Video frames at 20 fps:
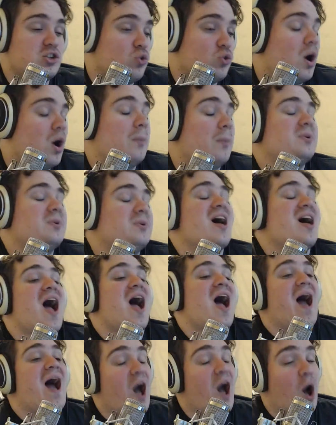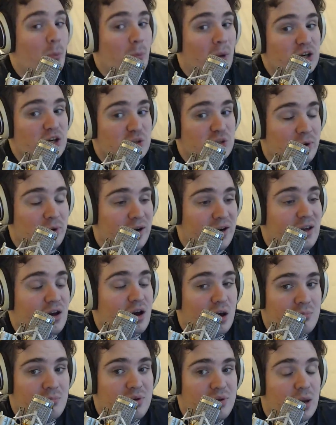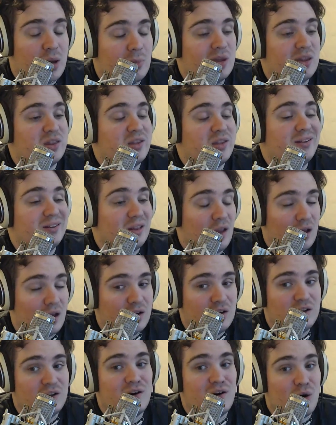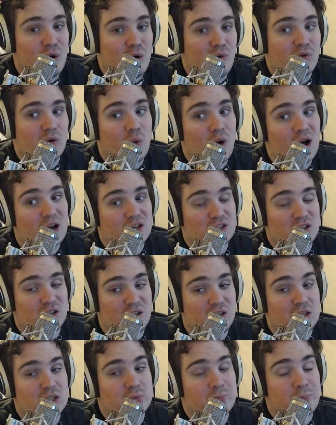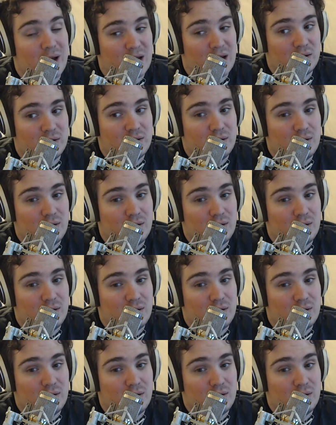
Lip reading: dropped how much money on becoming the London Overwatch League spot.